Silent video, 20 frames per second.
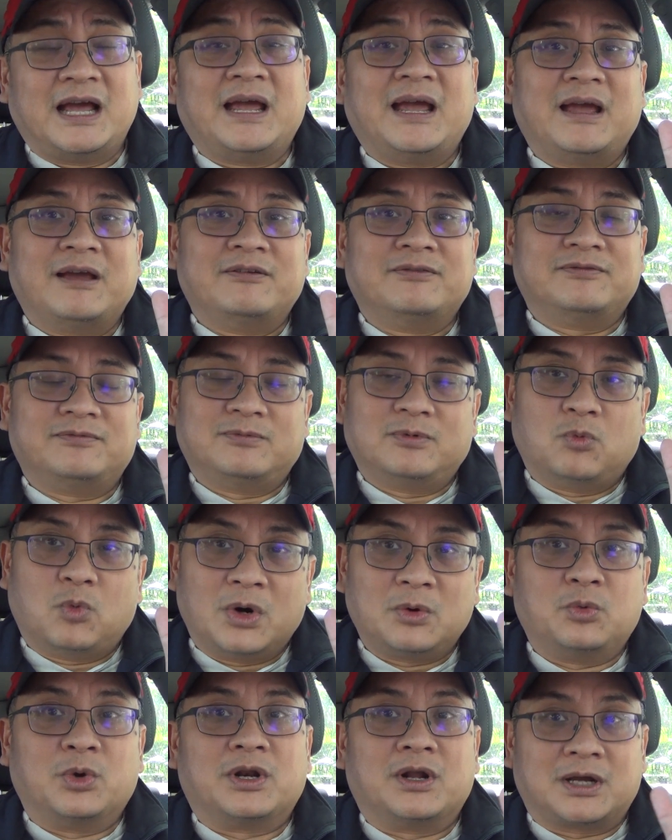I have
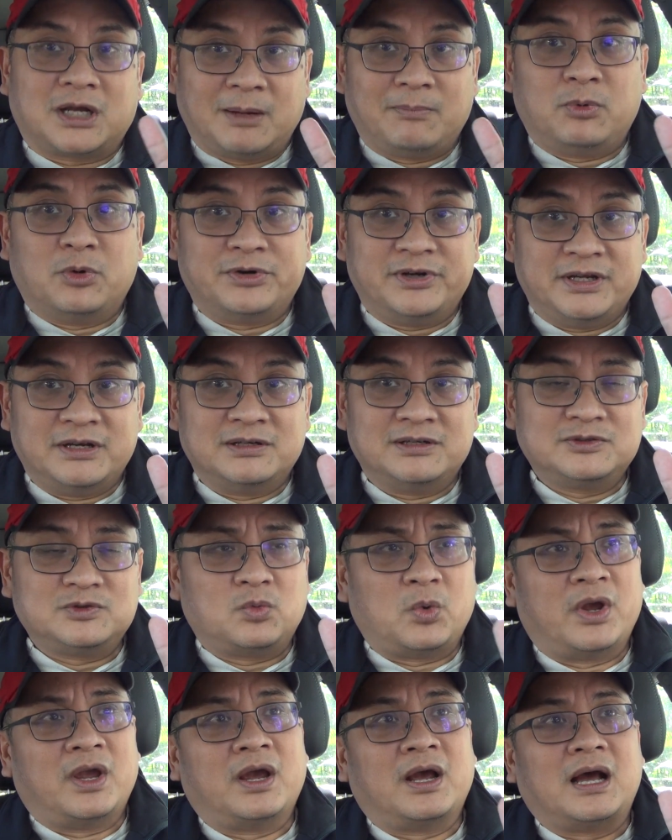worked with a couple of dealers
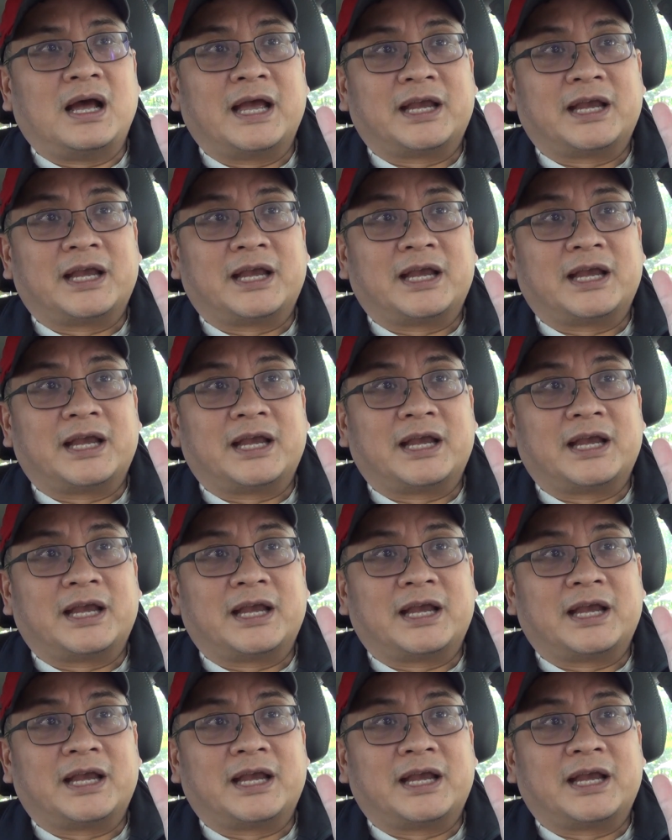where